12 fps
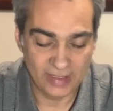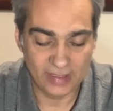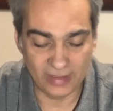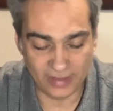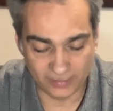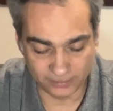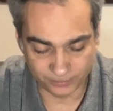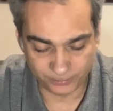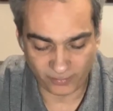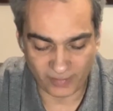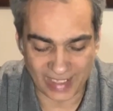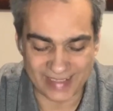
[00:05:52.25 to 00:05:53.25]
Um,
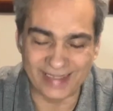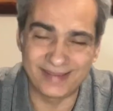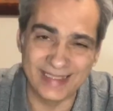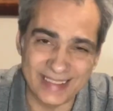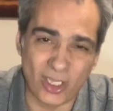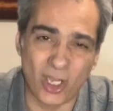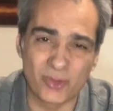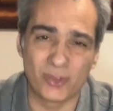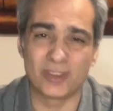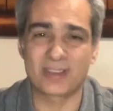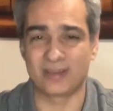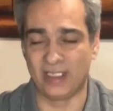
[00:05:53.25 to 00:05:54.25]
and I think
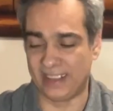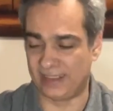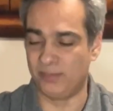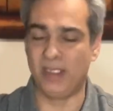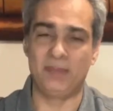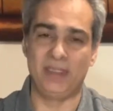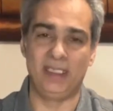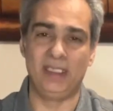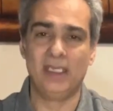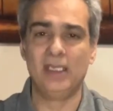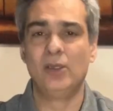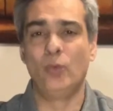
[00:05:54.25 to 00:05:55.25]
others like
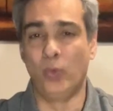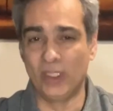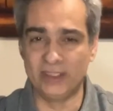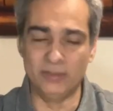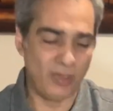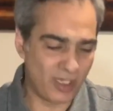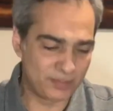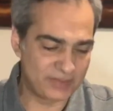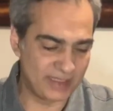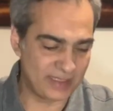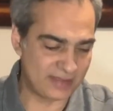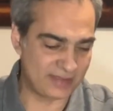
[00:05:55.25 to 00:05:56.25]
maybe William
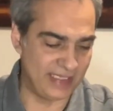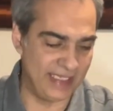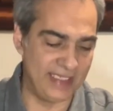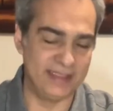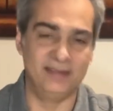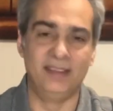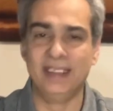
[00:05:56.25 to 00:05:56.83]
Optics and